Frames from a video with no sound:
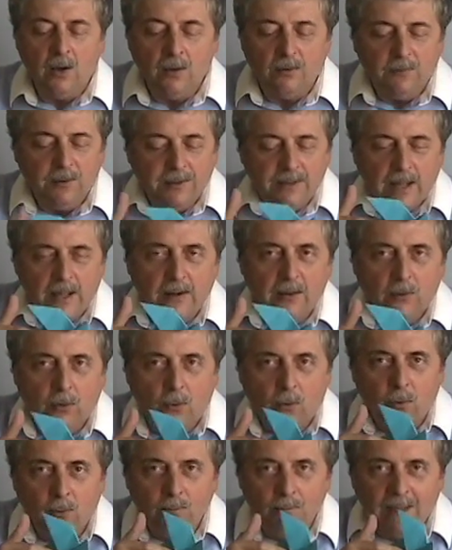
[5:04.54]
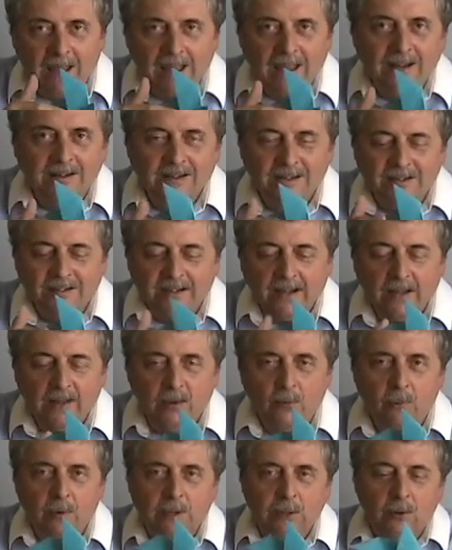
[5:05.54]
was that old man inside
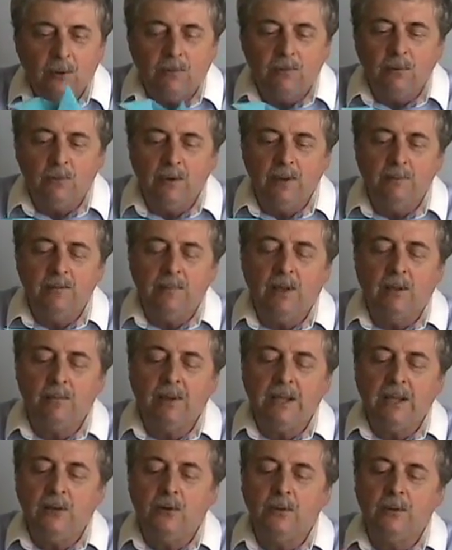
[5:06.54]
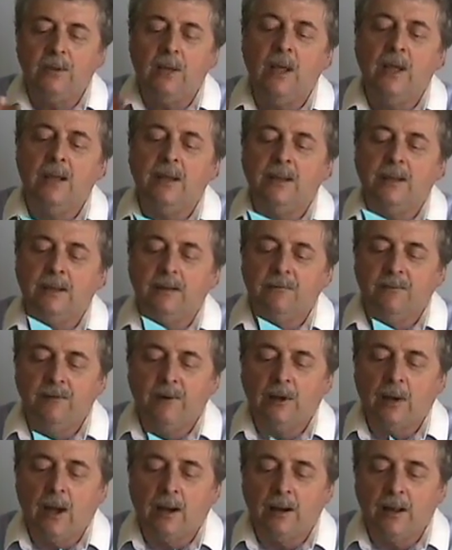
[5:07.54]
the window of the windmill, but he couldn't
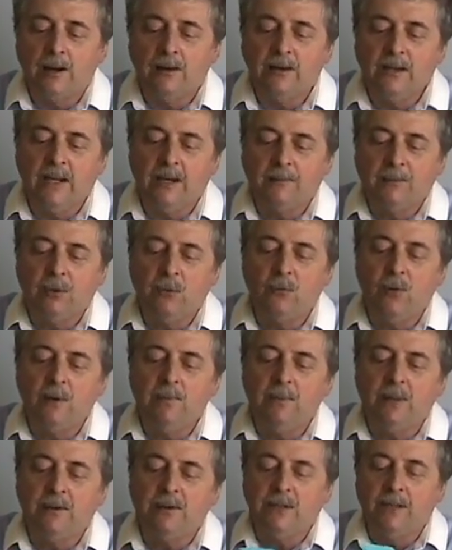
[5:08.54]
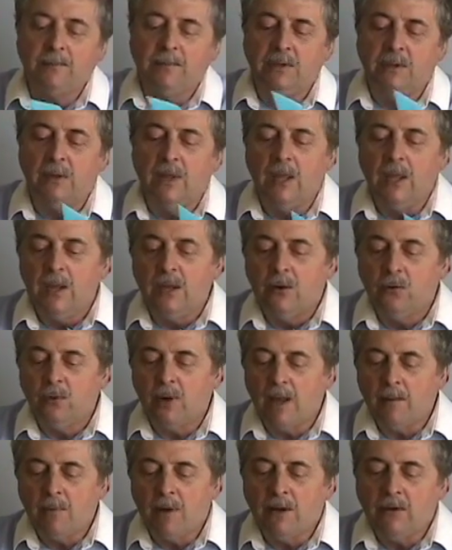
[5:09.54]
figure out how to get up to the windmill except to
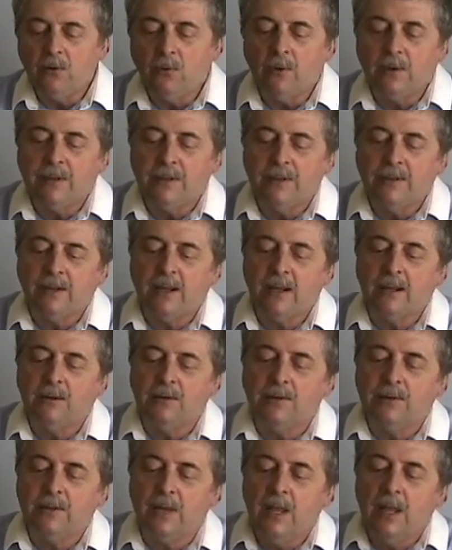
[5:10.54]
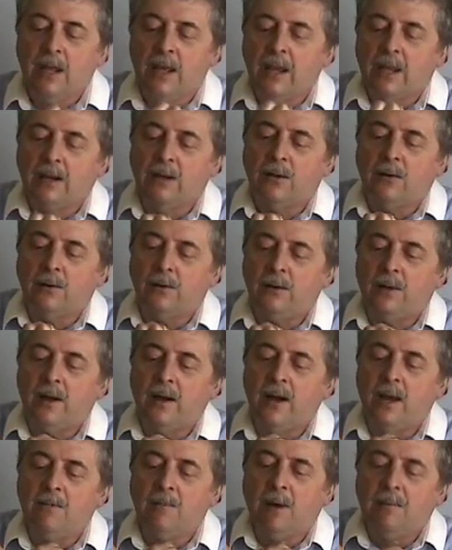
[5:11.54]
grab onto one of the sails and
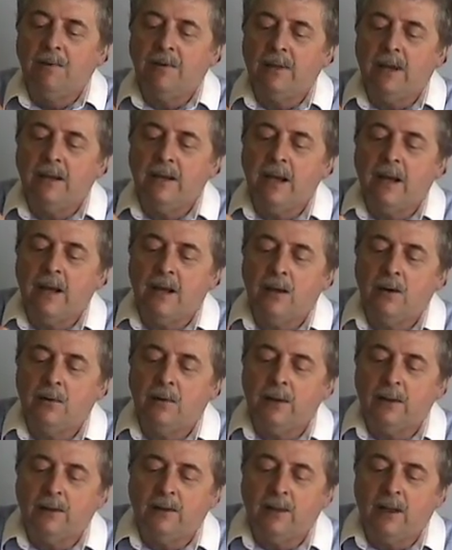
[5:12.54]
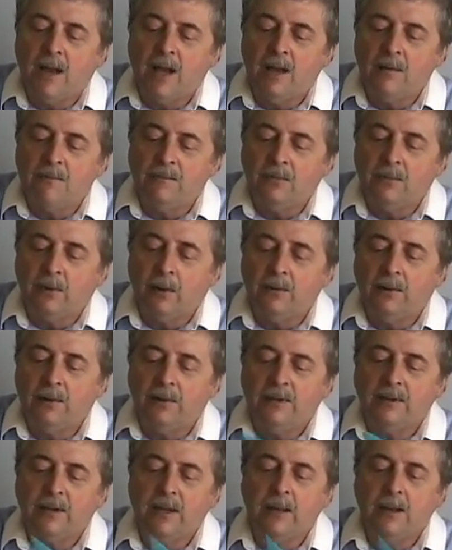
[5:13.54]
climb upside down and climb on the
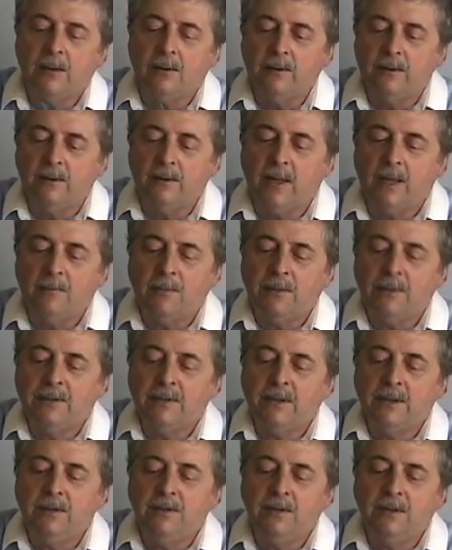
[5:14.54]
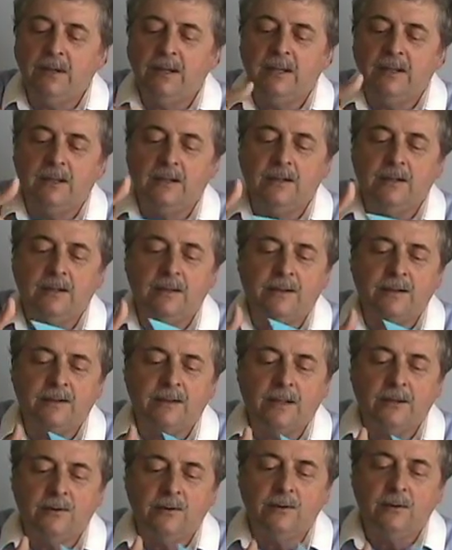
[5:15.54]
sail and climb on the sail to get to the
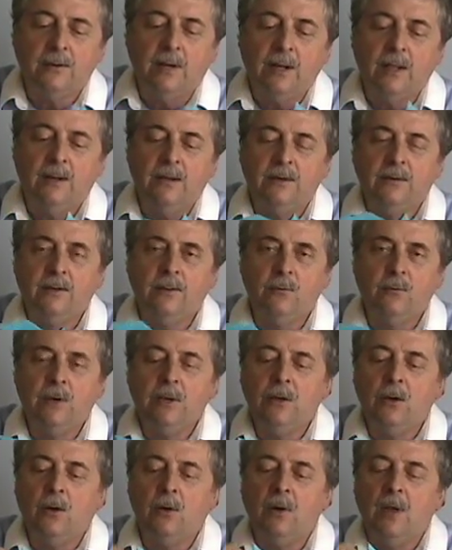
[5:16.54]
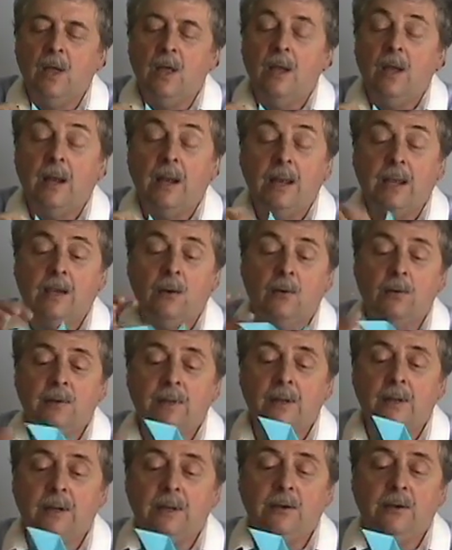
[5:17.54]
center into the window. And he goes
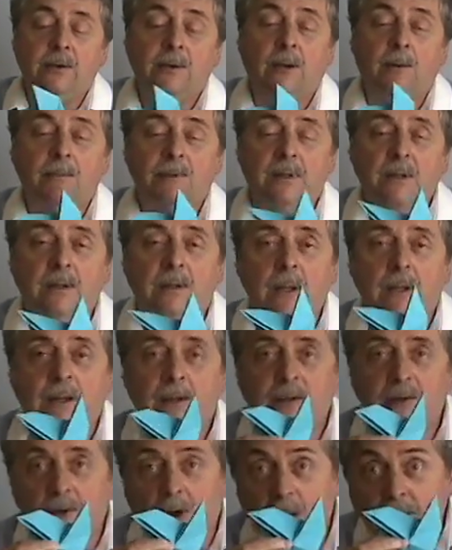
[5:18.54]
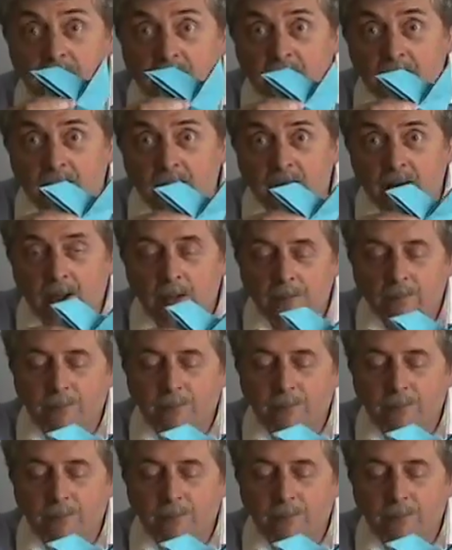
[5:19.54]
in, he jumps in exhausted.